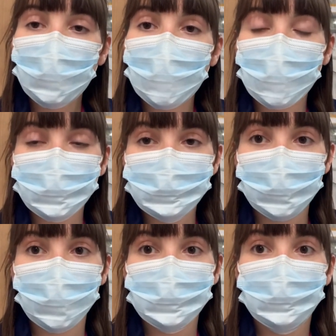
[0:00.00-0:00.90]
And to
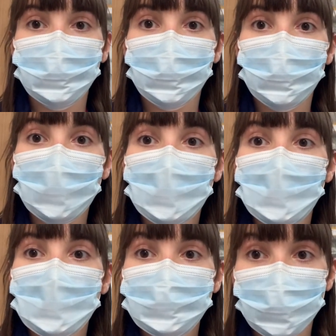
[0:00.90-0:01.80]
get some
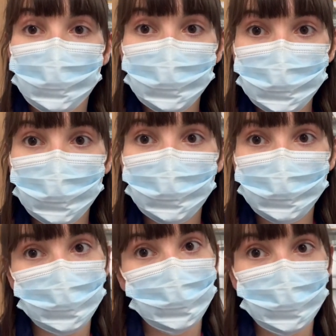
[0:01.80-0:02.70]
salbutamol,
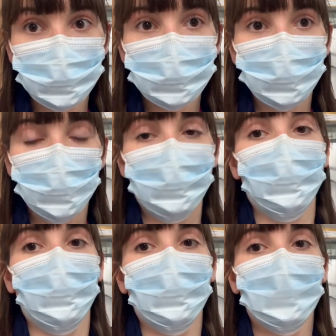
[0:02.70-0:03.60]
which is the blue
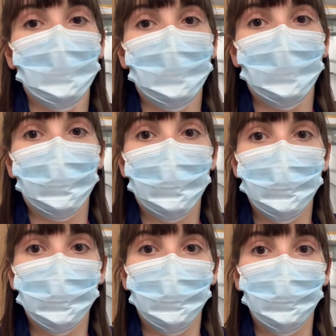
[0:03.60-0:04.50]
inhaler,
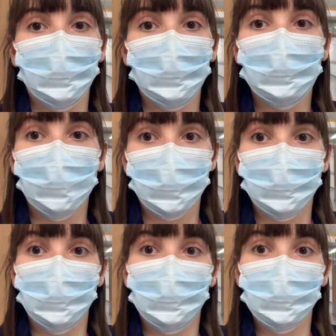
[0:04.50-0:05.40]

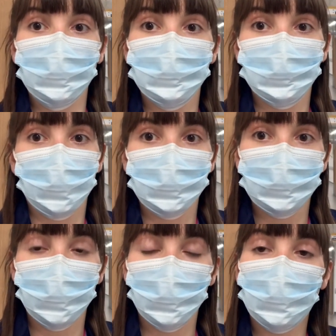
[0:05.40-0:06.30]
regularly to try
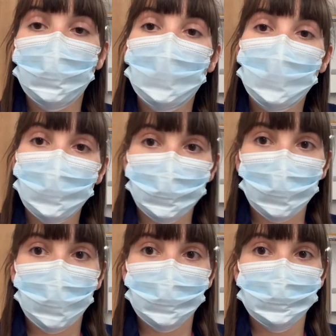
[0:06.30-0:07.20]
to help
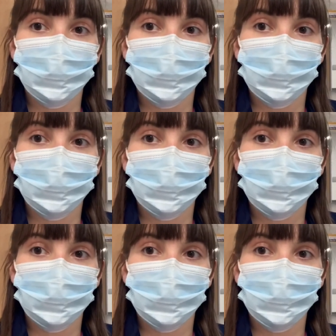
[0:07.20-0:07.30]
relax